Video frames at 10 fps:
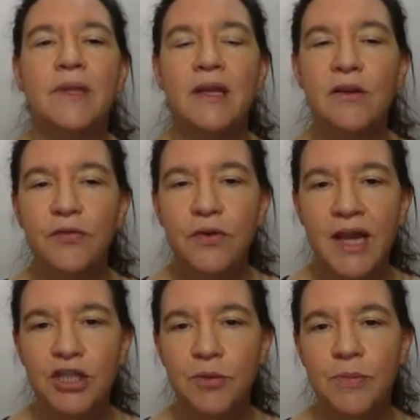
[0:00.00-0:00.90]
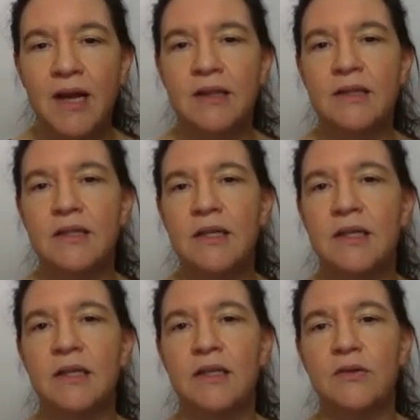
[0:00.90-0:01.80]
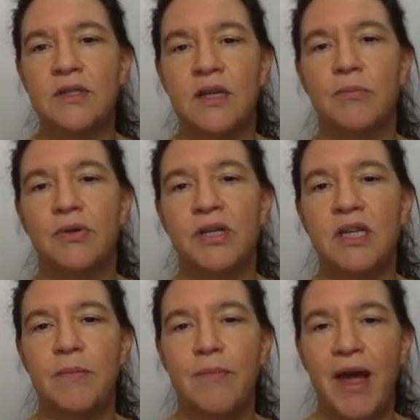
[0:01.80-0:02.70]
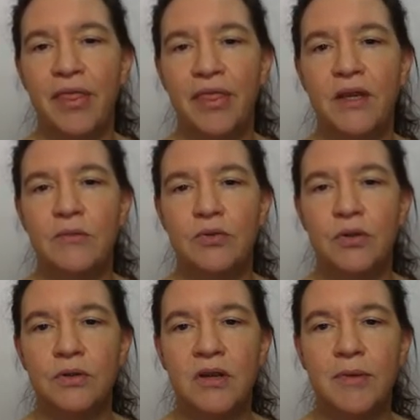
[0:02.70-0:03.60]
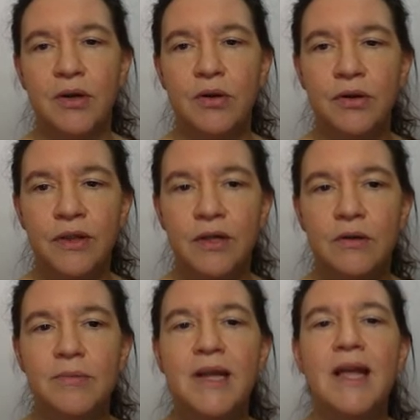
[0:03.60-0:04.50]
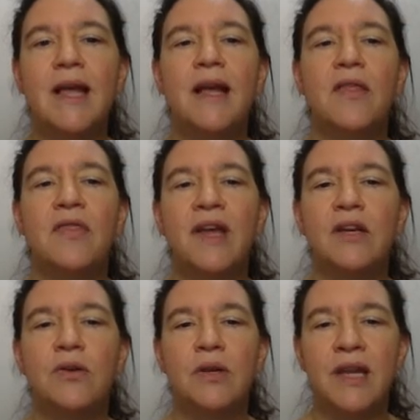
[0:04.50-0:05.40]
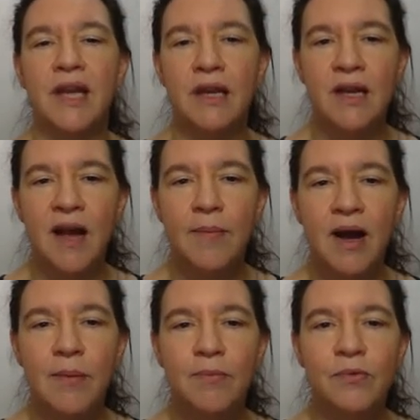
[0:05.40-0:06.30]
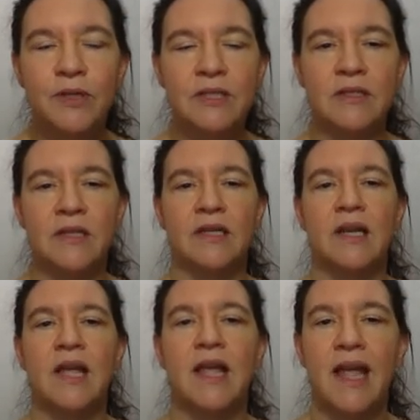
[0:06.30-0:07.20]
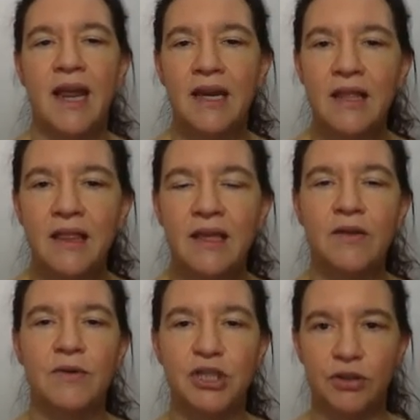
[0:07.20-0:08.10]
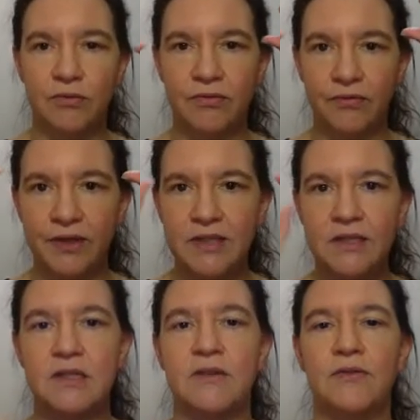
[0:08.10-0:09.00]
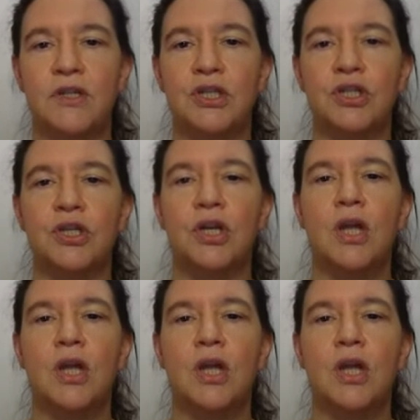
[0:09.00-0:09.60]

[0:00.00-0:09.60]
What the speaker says: If you actually plug this into some pretty deep math theorem called Riemann-Roch theorem, then you can come up with that anything which fits this definition